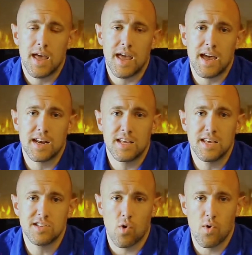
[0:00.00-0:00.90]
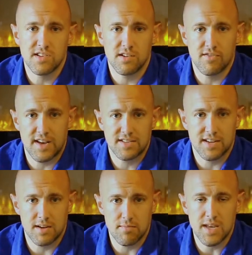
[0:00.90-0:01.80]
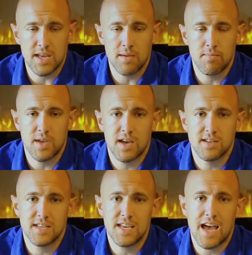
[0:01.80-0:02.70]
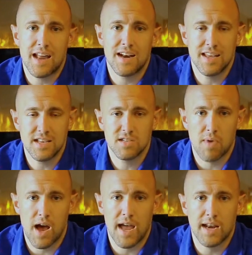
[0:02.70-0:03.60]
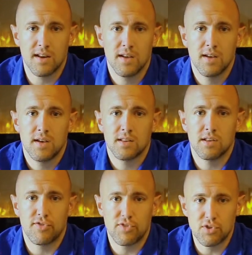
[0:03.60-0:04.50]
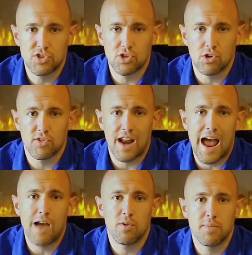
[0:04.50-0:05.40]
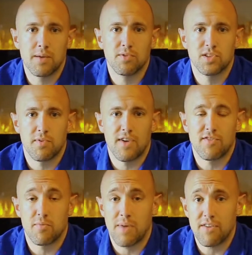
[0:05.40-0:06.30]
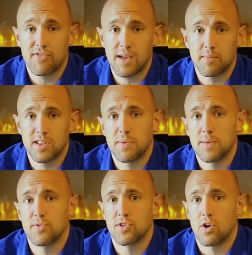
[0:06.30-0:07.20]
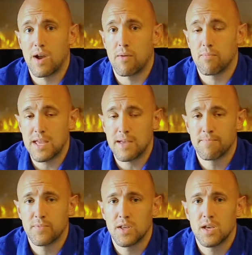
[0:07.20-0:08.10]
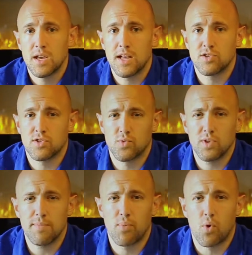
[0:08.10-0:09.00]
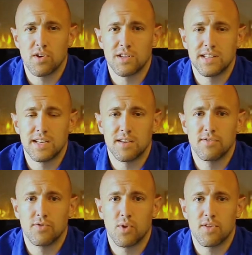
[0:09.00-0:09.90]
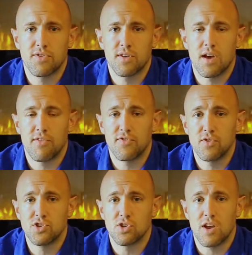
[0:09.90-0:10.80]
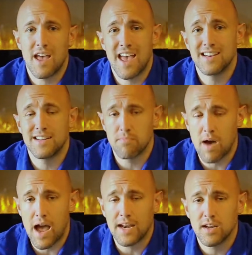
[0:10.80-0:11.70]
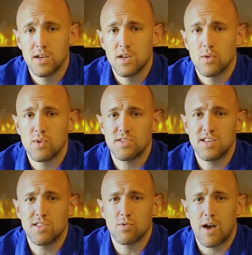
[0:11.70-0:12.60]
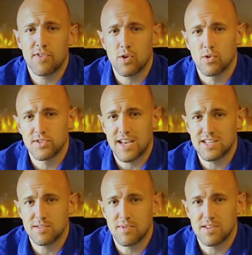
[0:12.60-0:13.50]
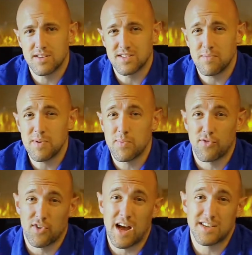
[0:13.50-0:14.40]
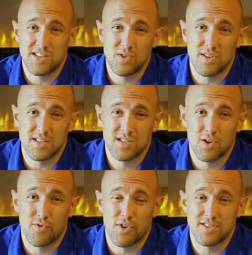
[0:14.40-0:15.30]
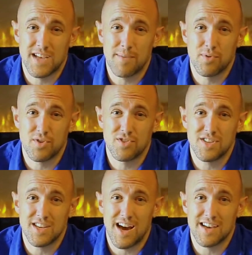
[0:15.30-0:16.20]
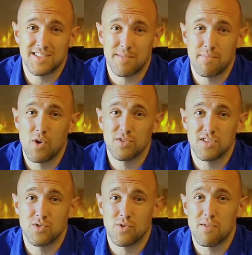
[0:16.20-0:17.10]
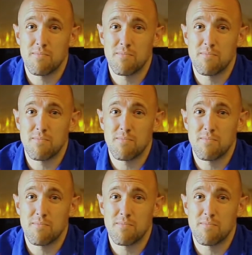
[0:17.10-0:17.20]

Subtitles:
And he's always invested in me because he had in his mind the future that I would be able to provide for my family and the people that are around me. And so it's really important to live with a future end in mind. We see throughout the Old Testament that some people forgot to do this. So for example, you see guys like Moses who are